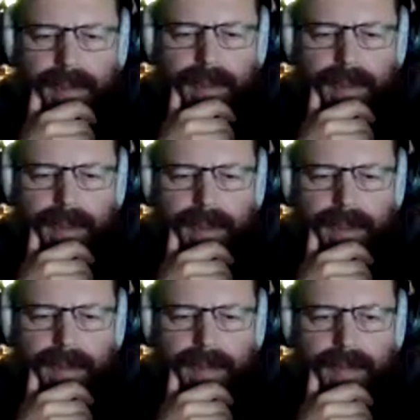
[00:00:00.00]

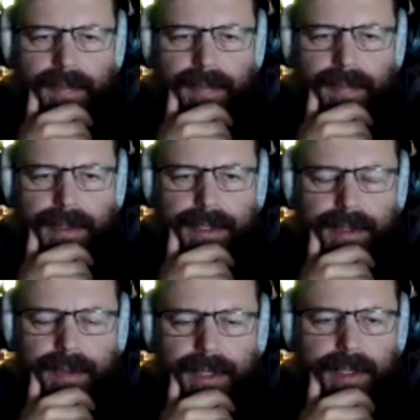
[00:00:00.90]
the
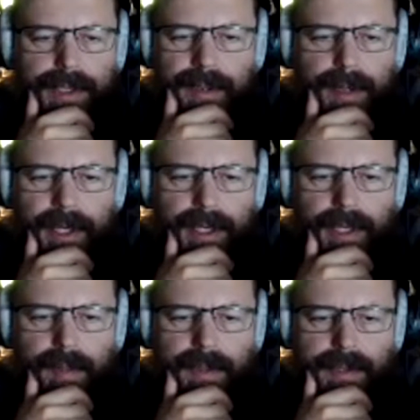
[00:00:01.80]
screen is breaking
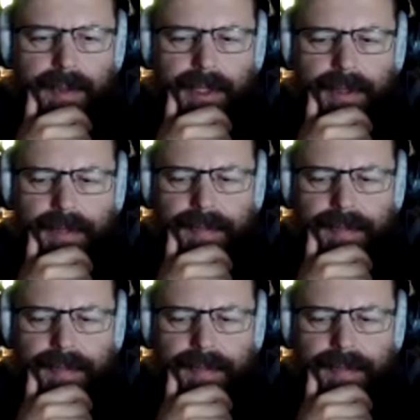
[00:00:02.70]
up as well.